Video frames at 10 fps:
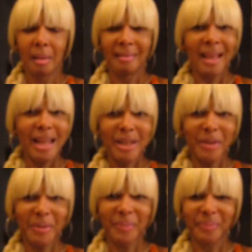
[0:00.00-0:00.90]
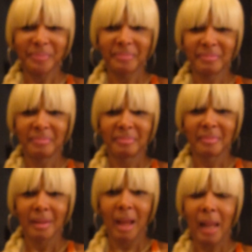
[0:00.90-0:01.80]
Thank you.
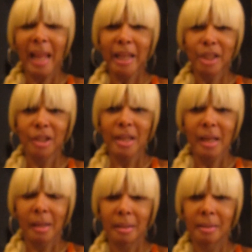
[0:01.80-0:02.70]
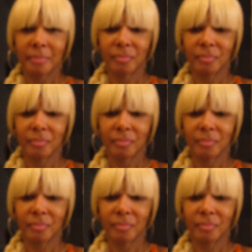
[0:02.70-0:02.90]
I like your sneakers.